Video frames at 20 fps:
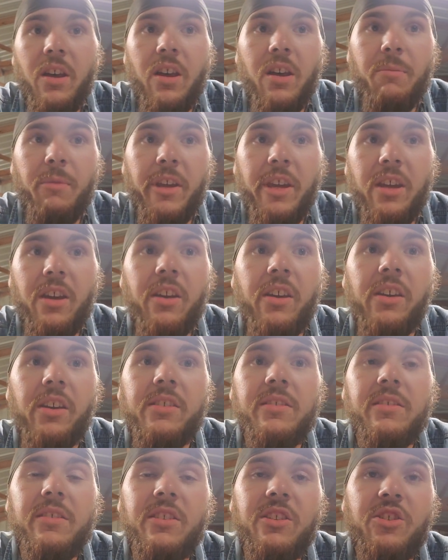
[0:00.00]

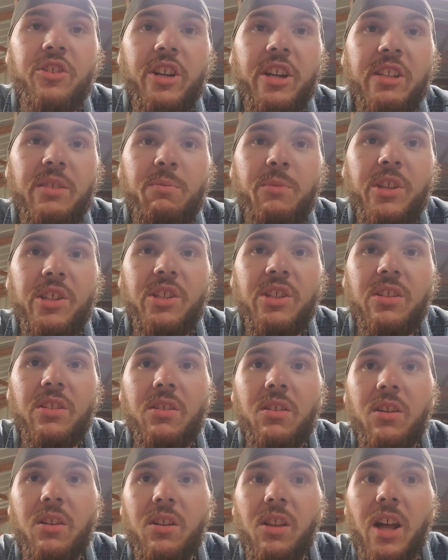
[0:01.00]
Because the
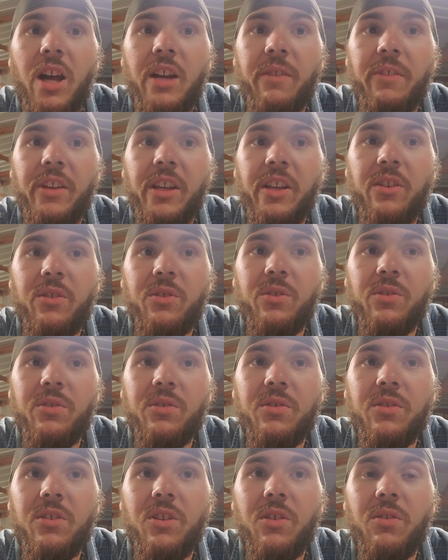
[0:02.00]
transmission on a lot of
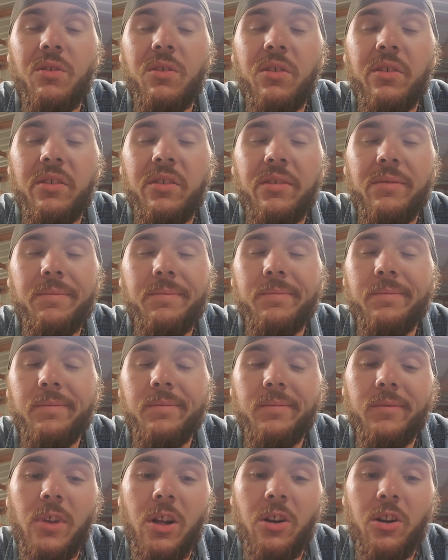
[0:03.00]
vehicles, on
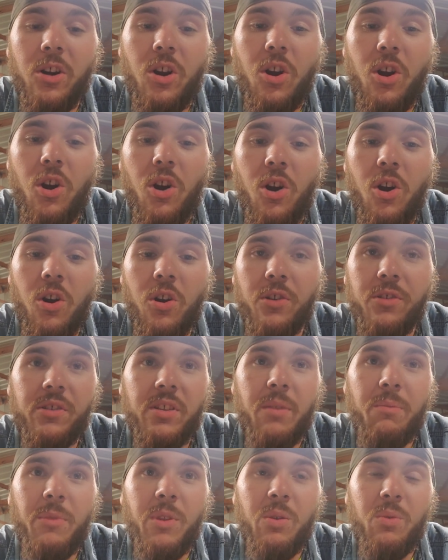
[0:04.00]
a car or
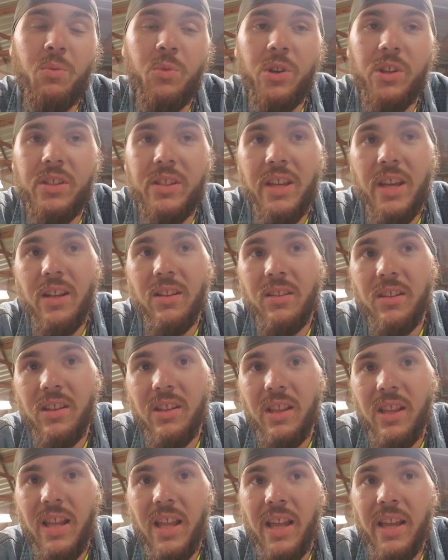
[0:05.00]
something where it's got a
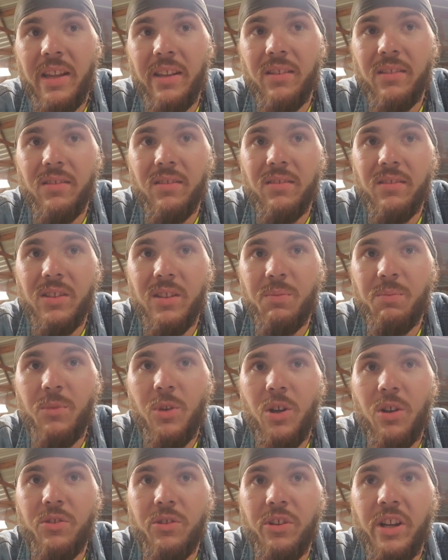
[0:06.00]
little light,
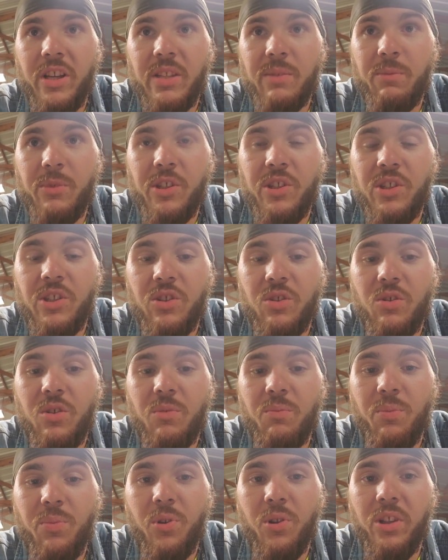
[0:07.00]
small transmission, you
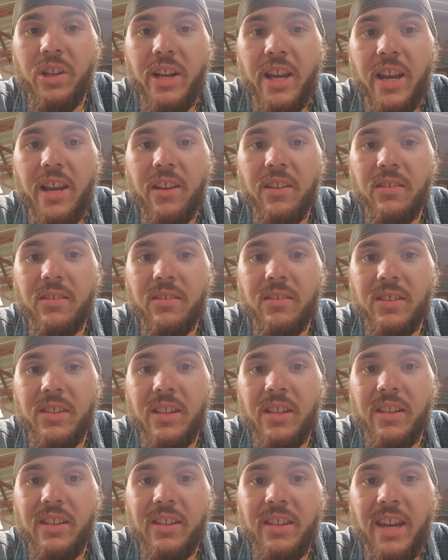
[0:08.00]
can pull it out,
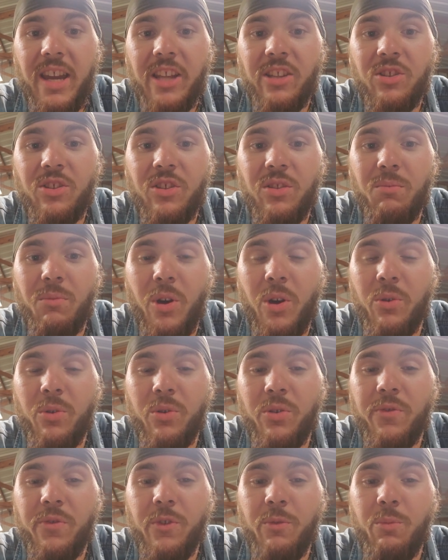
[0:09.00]
still attached to the
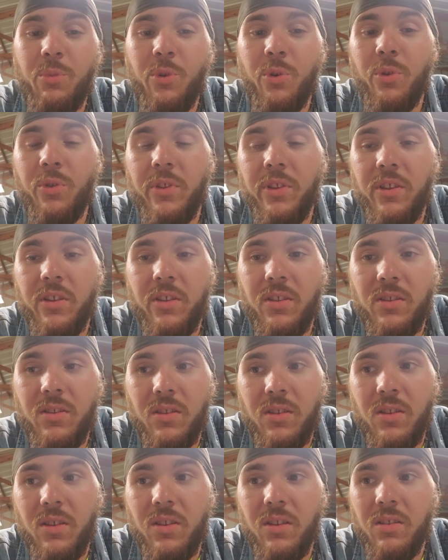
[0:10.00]
motor if you pull
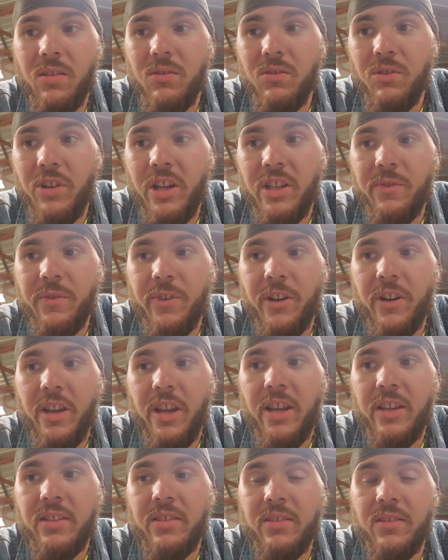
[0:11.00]
the transfer
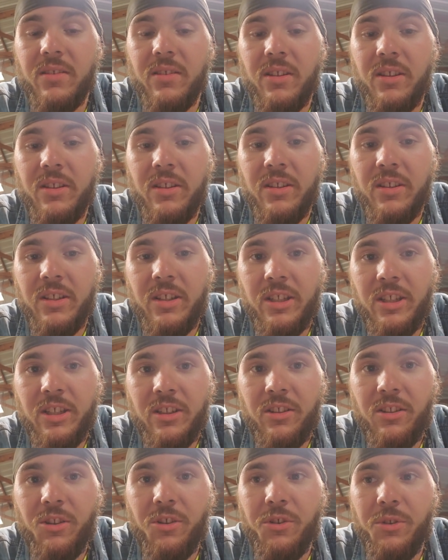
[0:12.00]
case
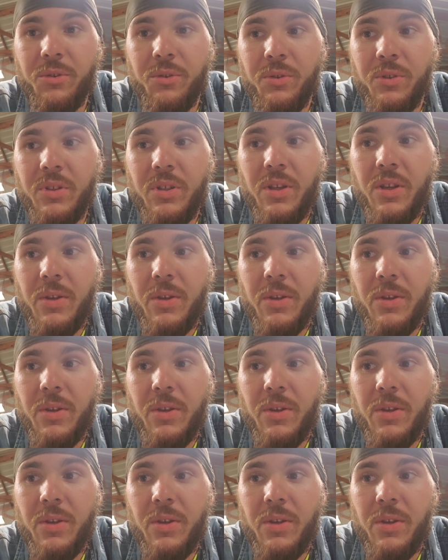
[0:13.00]
loose.